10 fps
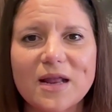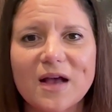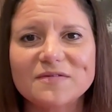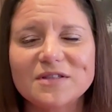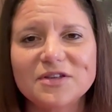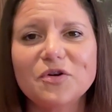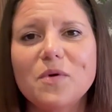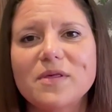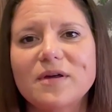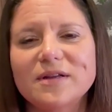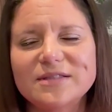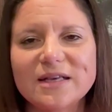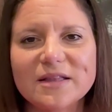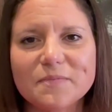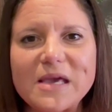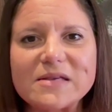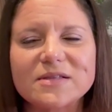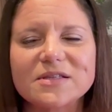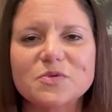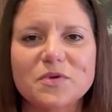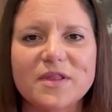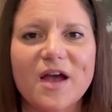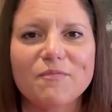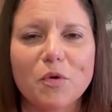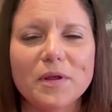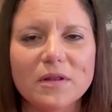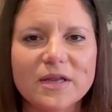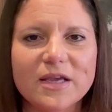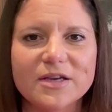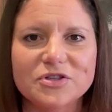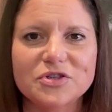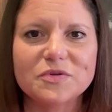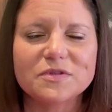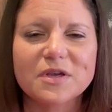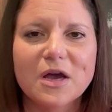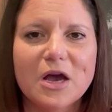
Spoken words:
to have to deal with on a daily basis when they have mobility issues.